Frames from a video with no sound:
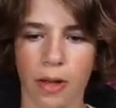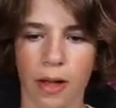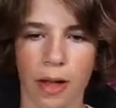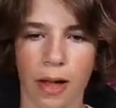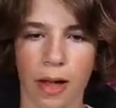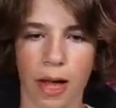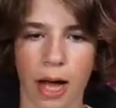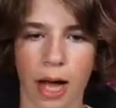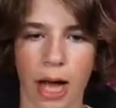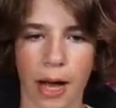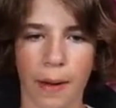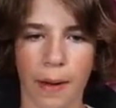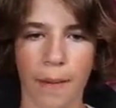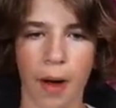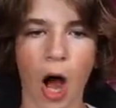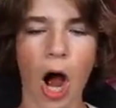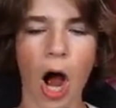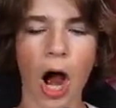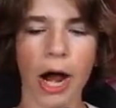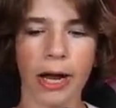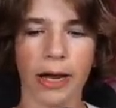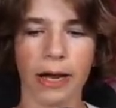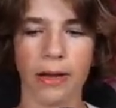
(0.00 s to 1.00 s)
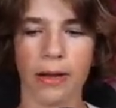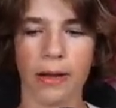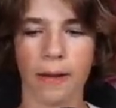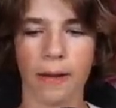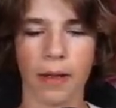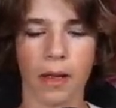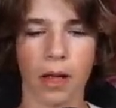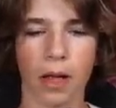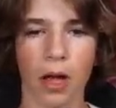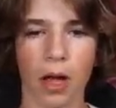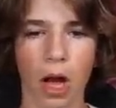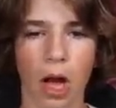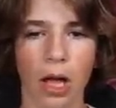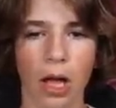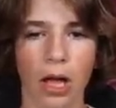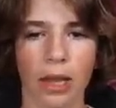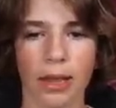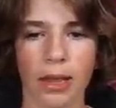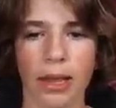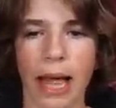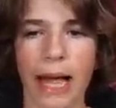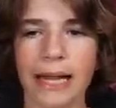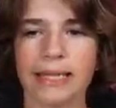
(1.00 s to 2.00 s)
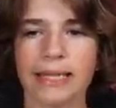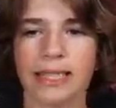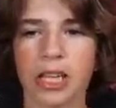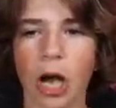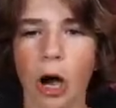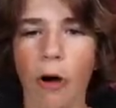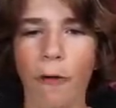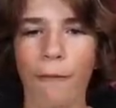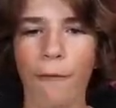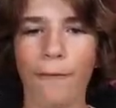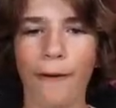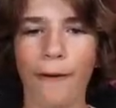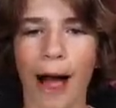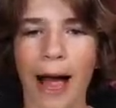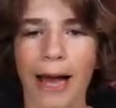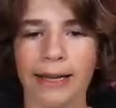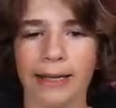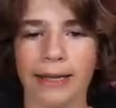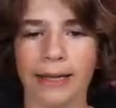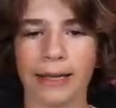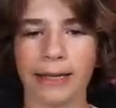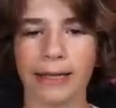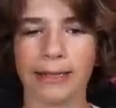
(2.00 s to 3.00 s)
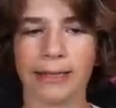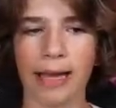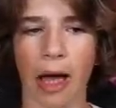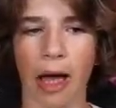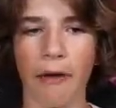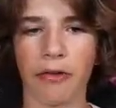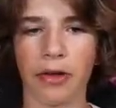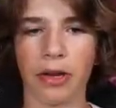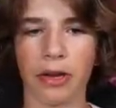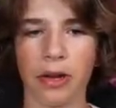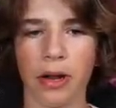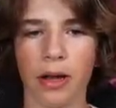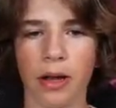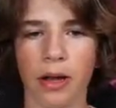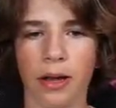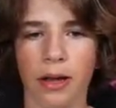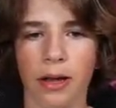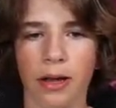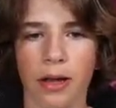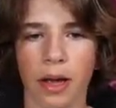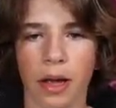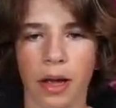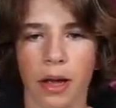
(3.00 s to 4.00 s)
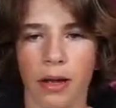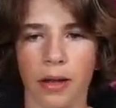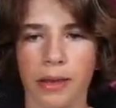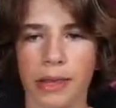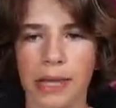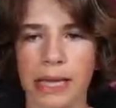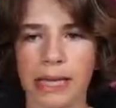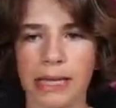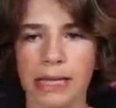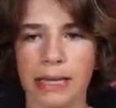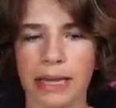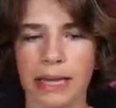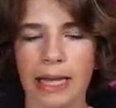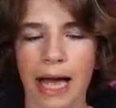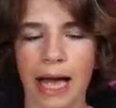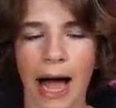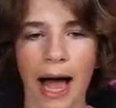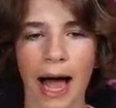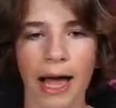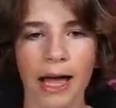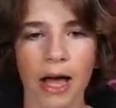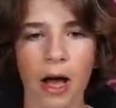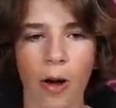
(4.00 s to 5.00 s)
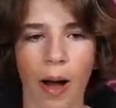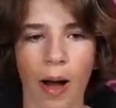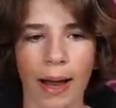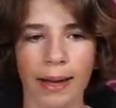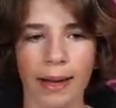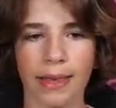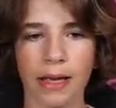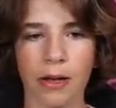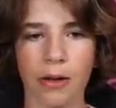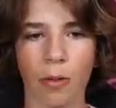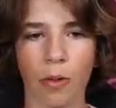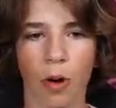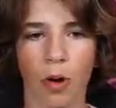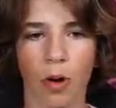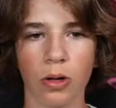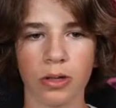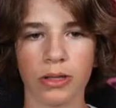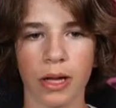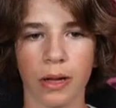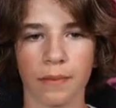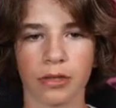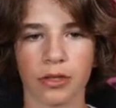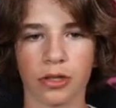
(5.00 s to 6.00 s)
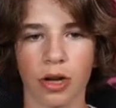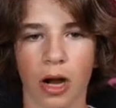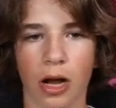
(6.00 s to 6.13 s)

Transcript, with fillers: Um, Alright. Let's go find the seven. The the IO, I think we're holding up strong,